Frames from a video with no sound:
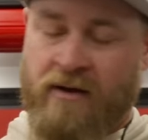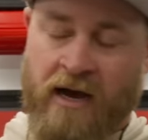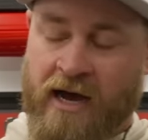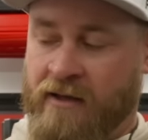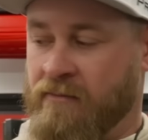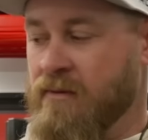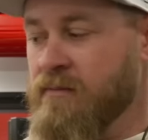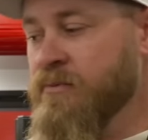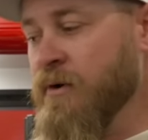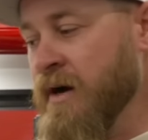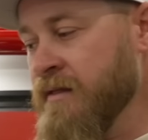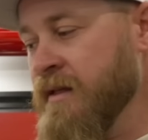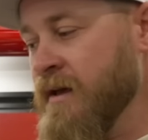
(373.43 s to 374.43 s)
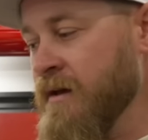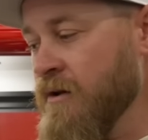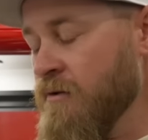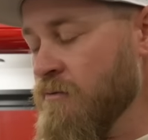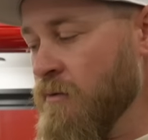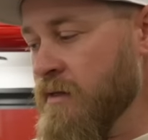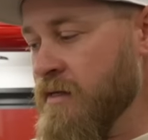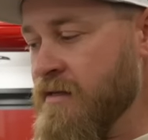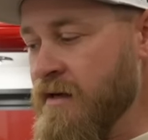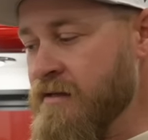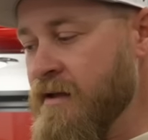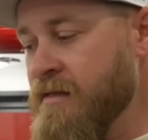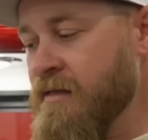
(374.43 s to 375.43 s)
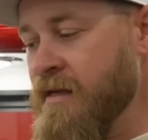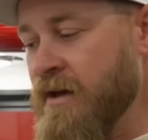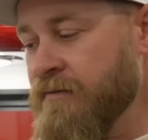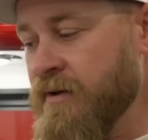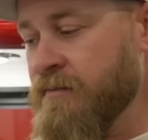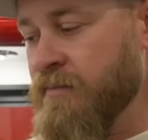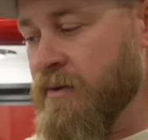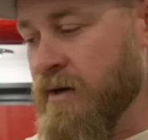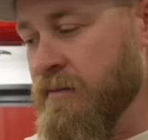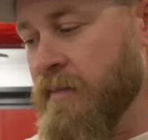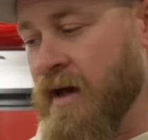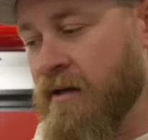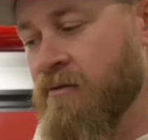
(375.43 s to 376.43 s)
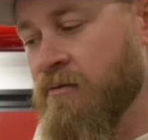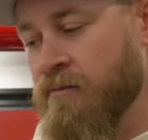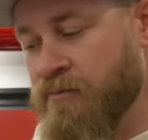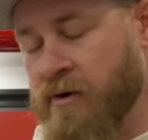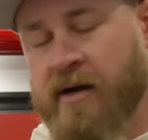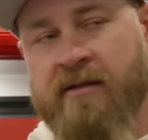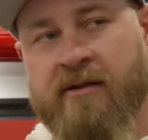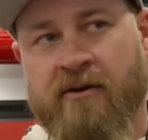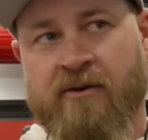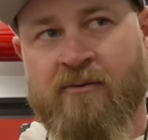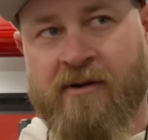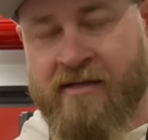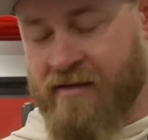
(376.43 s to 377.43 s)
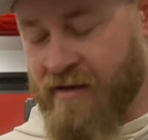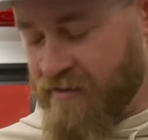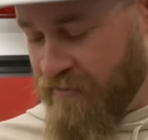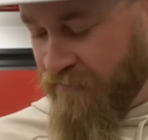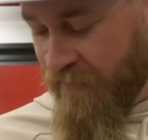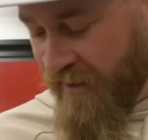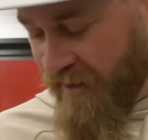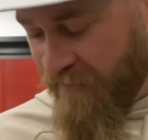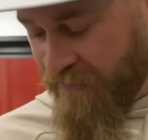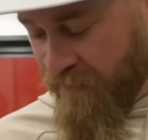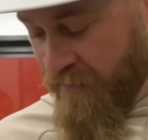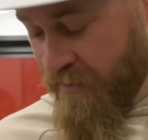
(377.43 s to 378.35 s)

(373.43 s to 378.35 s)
I probably think it goes 167, but Max would probably tell you 165.